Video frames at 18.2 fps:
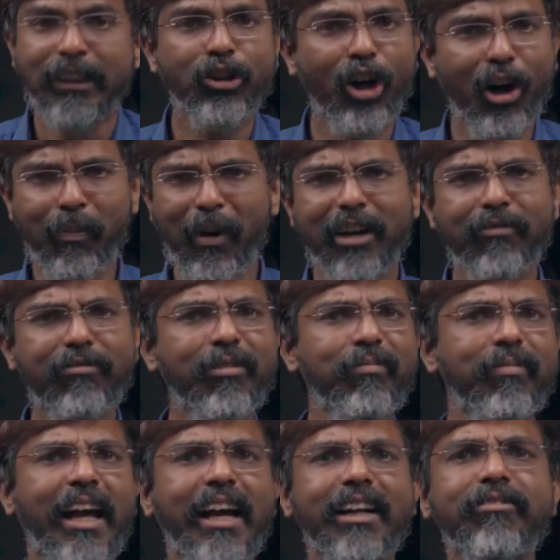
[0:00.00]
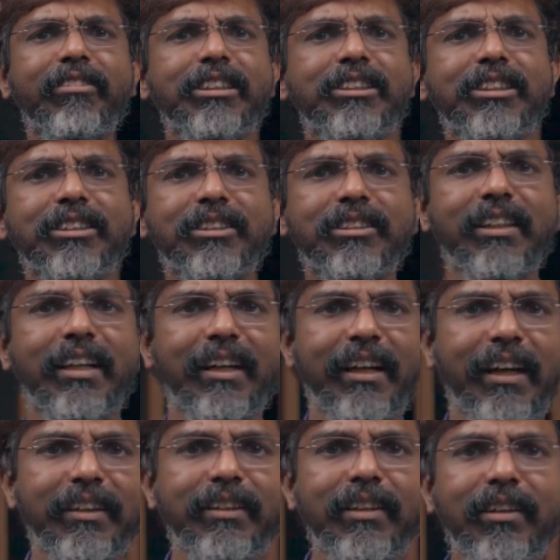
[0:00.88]
So, apart from languages,
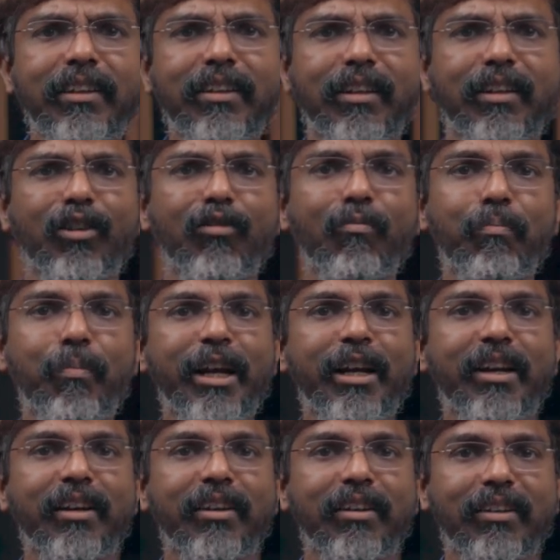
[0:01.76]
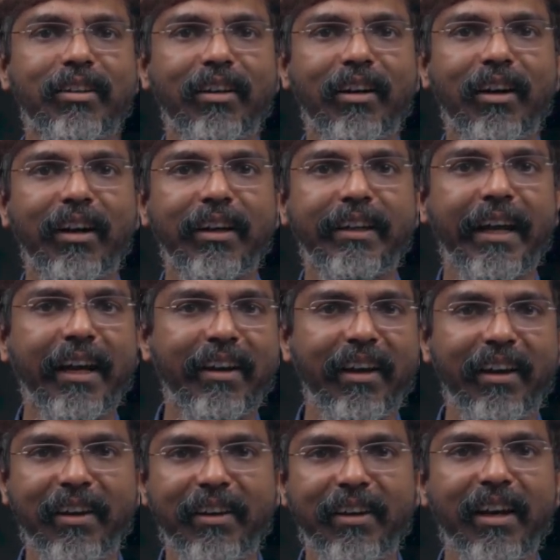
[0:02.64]
the other big uh,
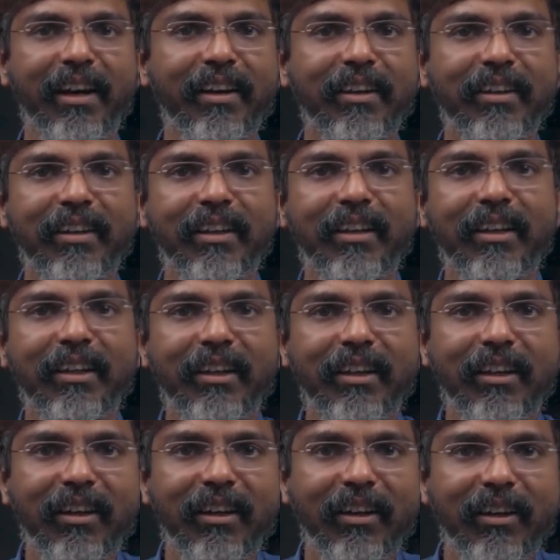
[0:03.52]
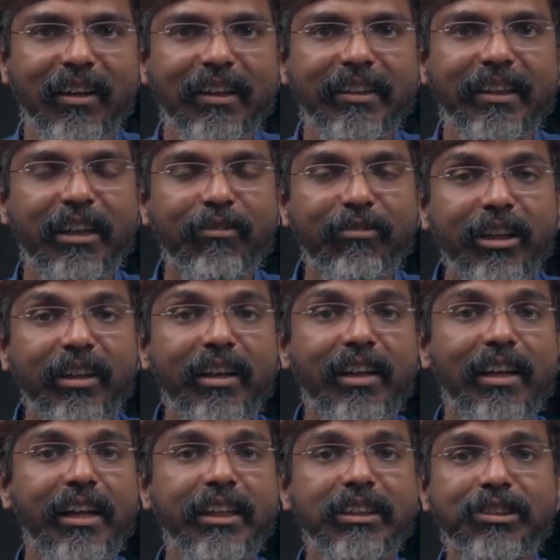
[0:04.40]
tech area uh, that we
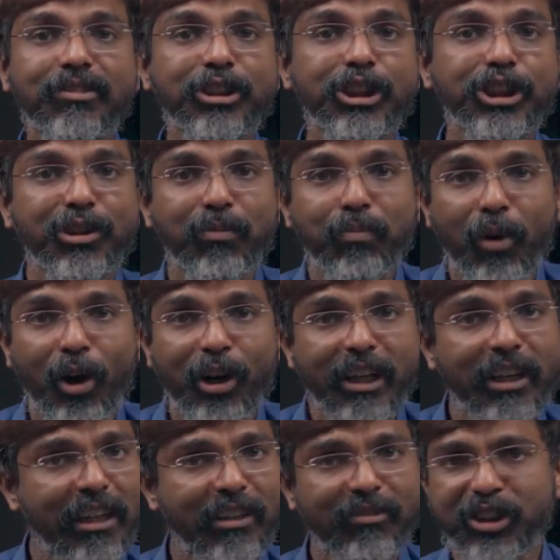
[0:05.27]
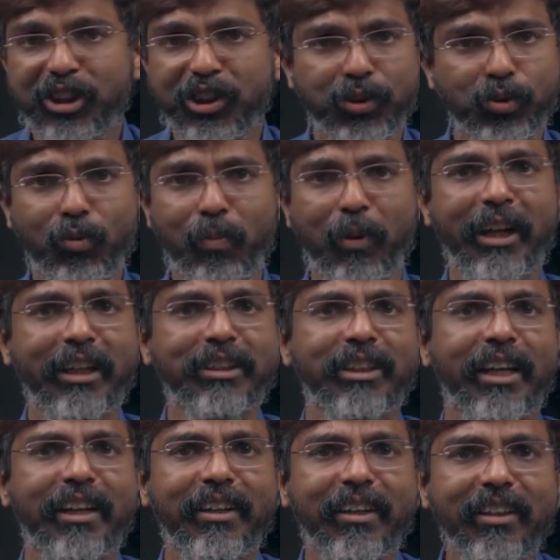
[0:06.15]
realized which is important and which is super
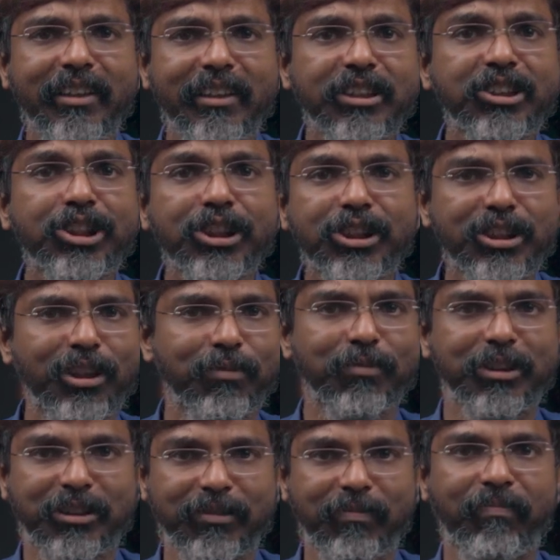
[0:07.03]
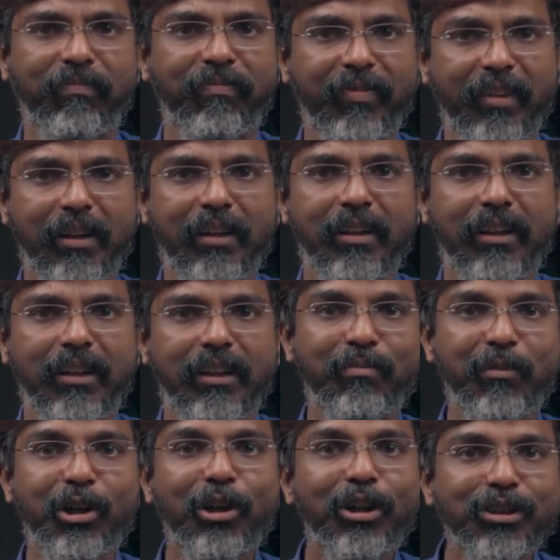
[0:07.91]
exciting is systems.
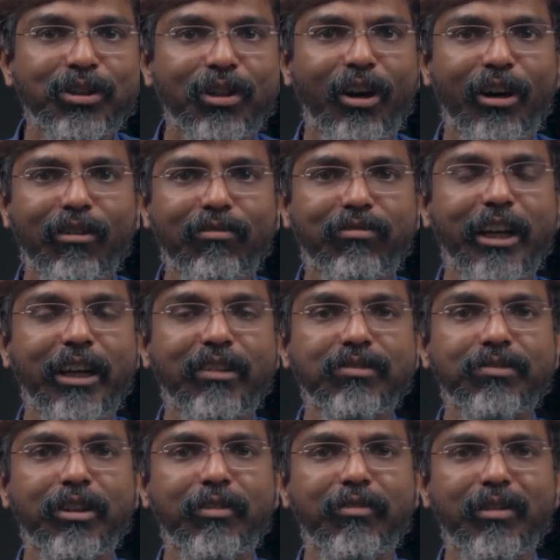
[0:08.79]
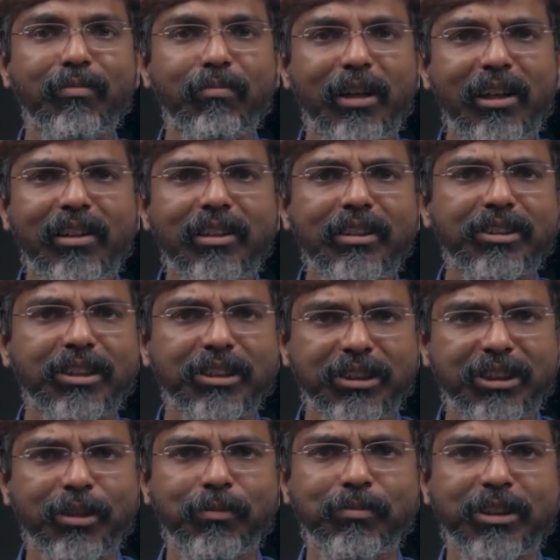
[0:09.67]
Because a lot of times when we build
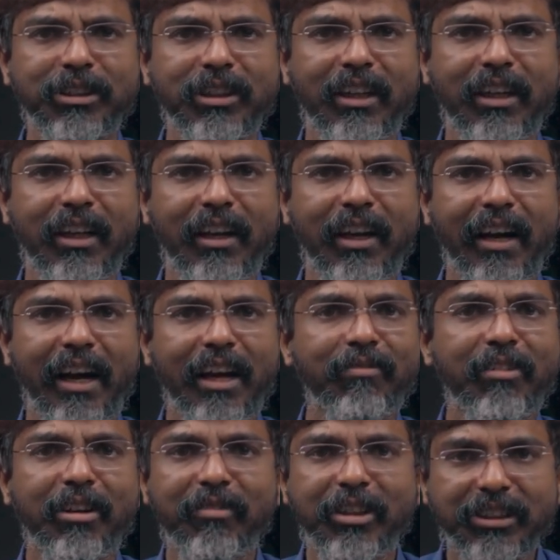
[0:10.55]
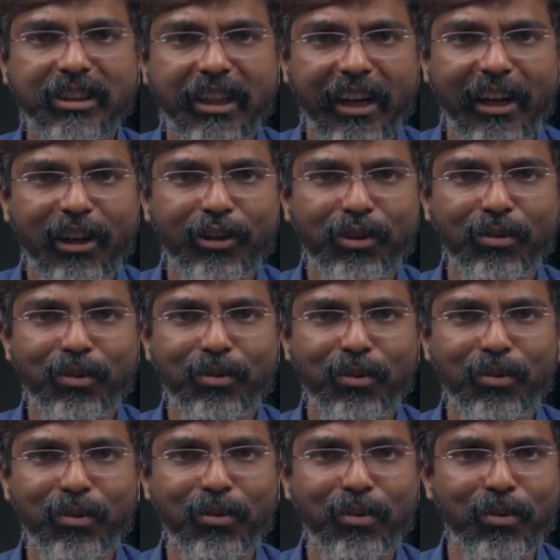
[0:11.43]
systems, and when we scale
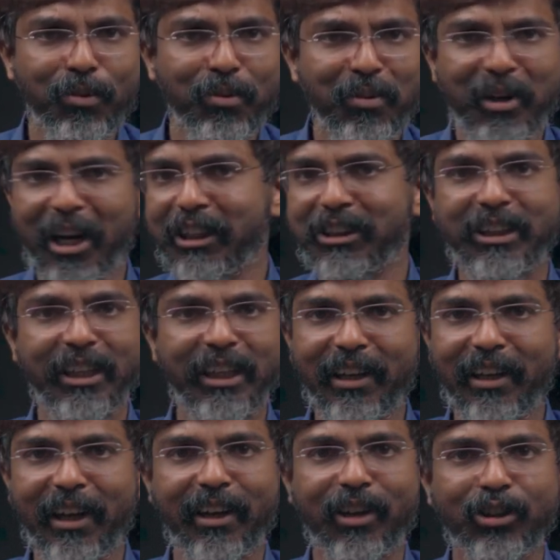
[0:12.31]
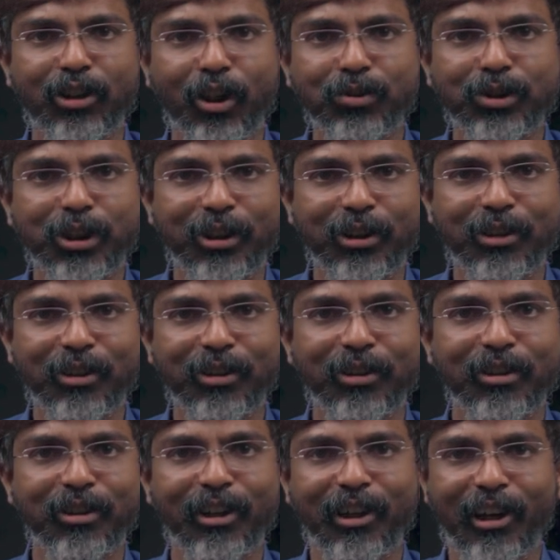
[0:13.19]
to, let's say, like a
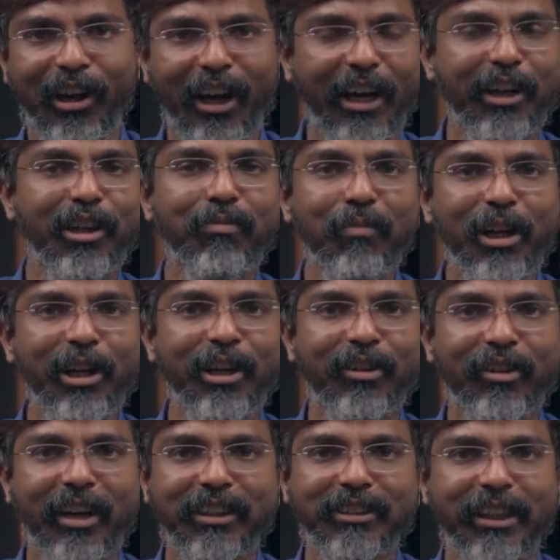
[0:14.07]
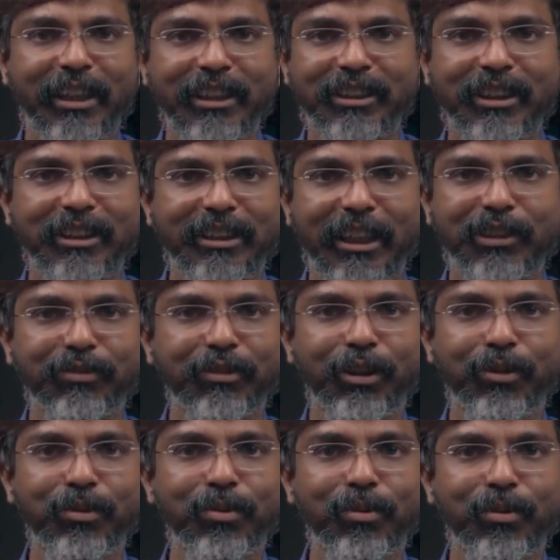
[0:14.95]
thousand, uh, hundred million transactions as
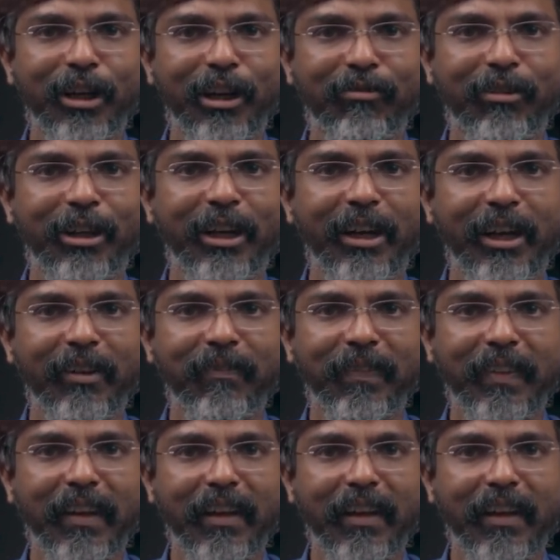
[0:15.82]
we do every day,